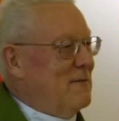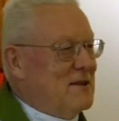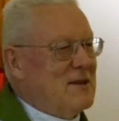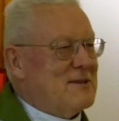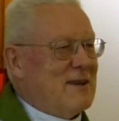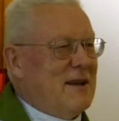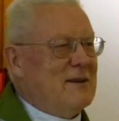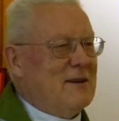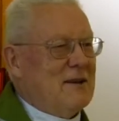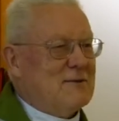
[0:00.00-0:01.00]
it with this
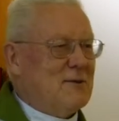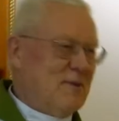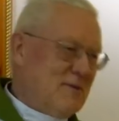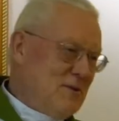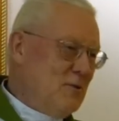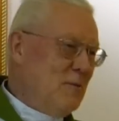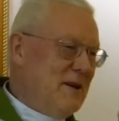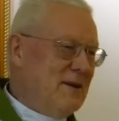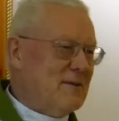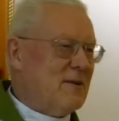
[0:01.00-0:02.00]
lady, and so you
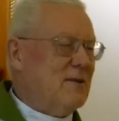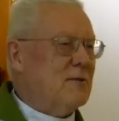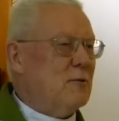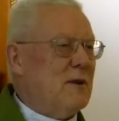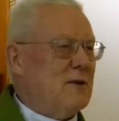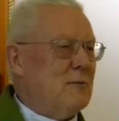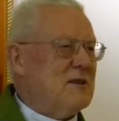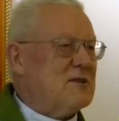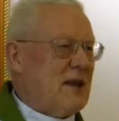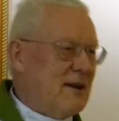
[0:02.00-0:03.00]
better
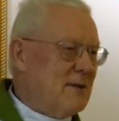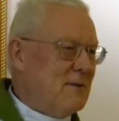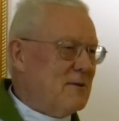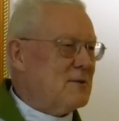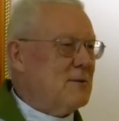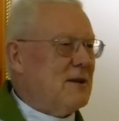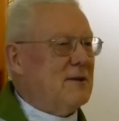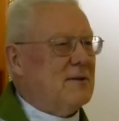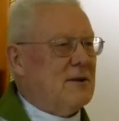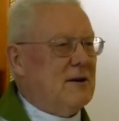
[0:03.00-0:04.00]
be scared, because we
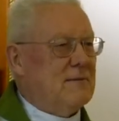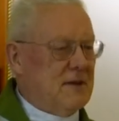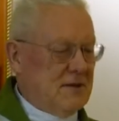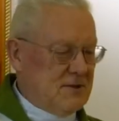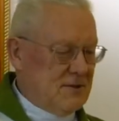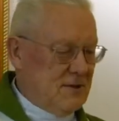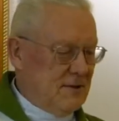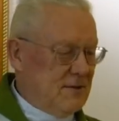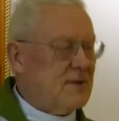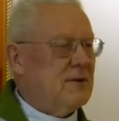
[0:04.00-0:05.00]
can
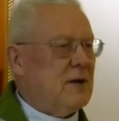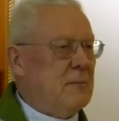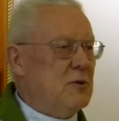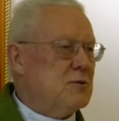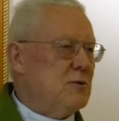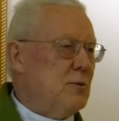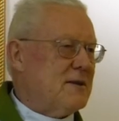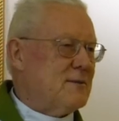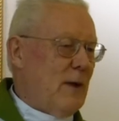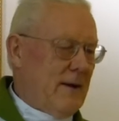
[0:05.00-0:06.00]
abuse you
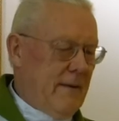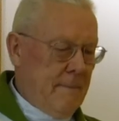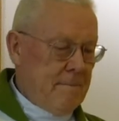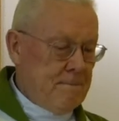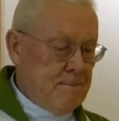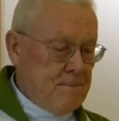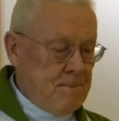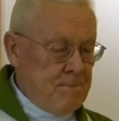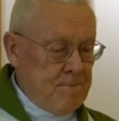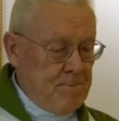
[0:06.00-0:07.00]
as well.
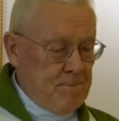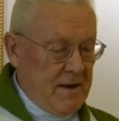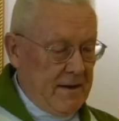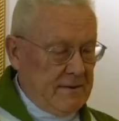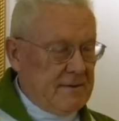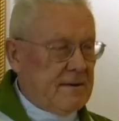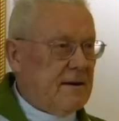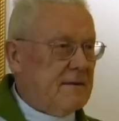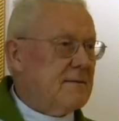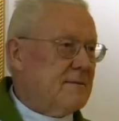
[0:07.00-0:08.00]
And
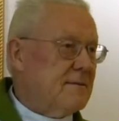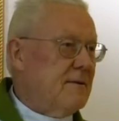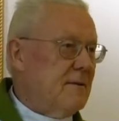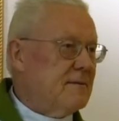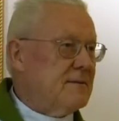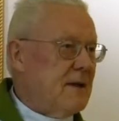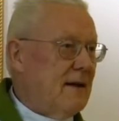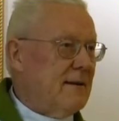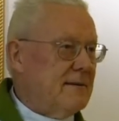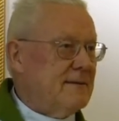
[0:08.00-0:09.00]

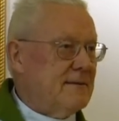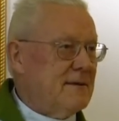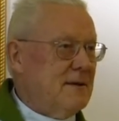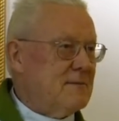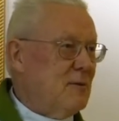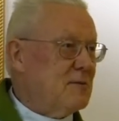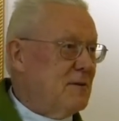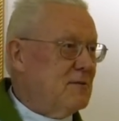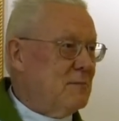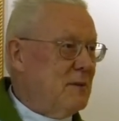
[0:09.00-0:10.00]
sadly, yes,
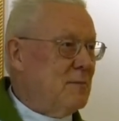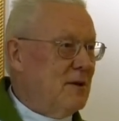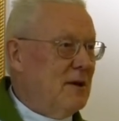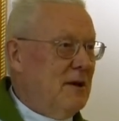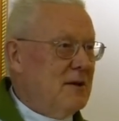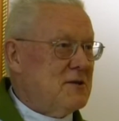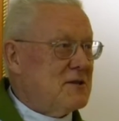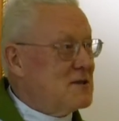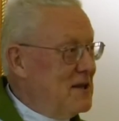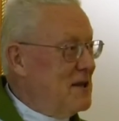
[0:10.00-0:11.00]
most of the people
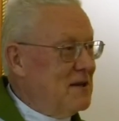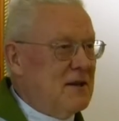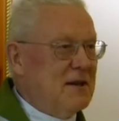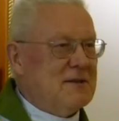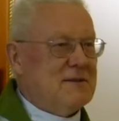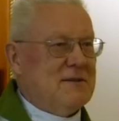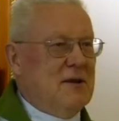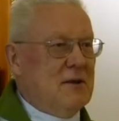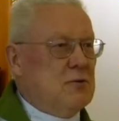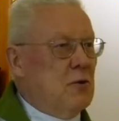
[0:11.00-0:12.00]
just seeing this
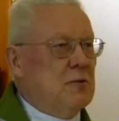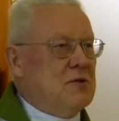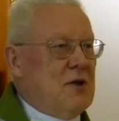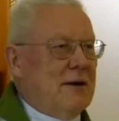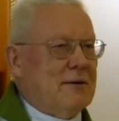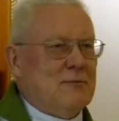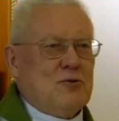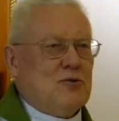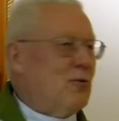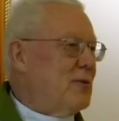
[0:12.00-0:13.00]
don't dare
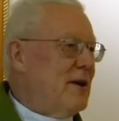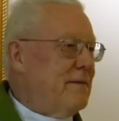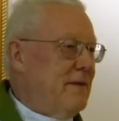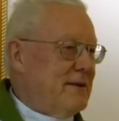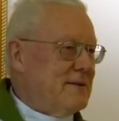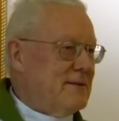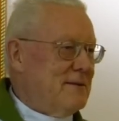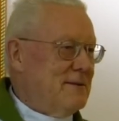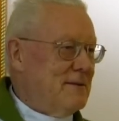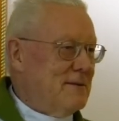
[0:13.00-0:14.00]
to show their face.